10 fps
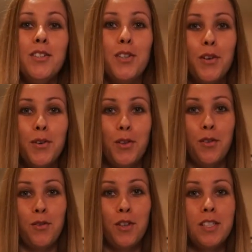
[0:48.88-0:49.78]
So
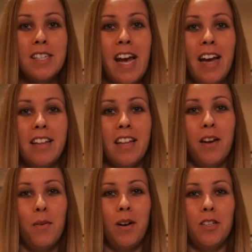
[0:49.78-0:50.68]
the first snack that
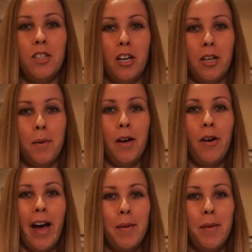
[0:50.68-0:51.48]
I want to talk about,